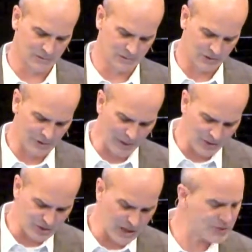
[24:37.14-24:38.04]
It's about
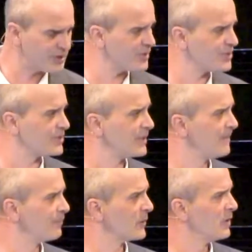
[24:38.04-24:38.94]
Jesus
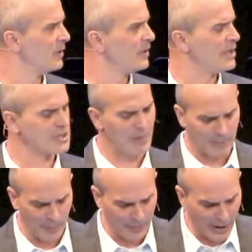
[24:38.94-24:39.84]
it's about
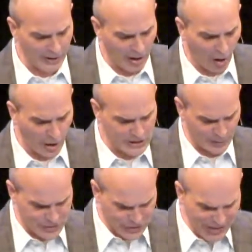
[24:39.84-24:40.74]
preparing our hearts to
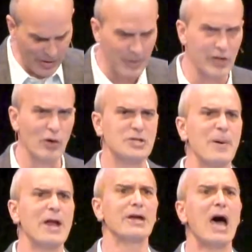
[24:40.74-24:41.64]
receive Him anew. It's about
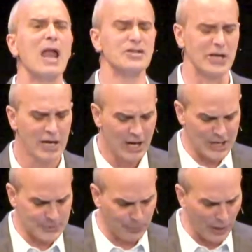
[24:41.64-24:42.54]
acknowledging His
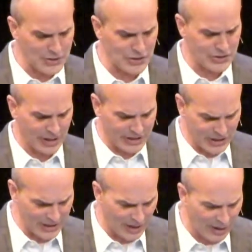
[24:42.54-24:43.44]
presence in, his,
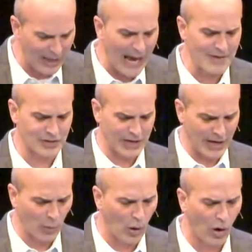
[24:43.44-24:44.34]
in our lives and in our
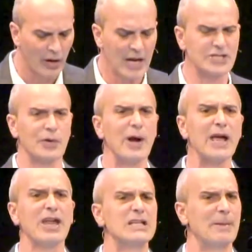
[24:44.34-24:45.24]
world. It's to
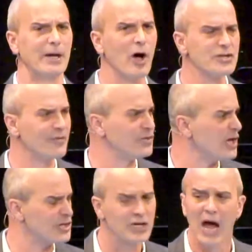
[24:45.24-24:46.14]
recognize that because of
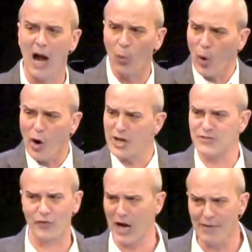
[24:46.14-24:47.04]
Jesus, our world is
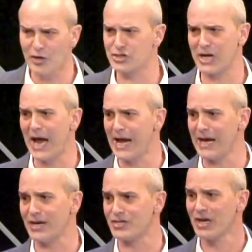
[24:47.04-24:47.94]
forever
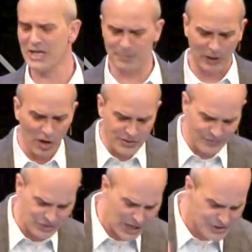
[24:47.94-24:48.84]
changed. It's because of
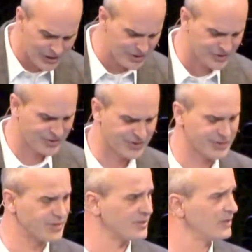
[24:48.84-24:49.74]
Jesus.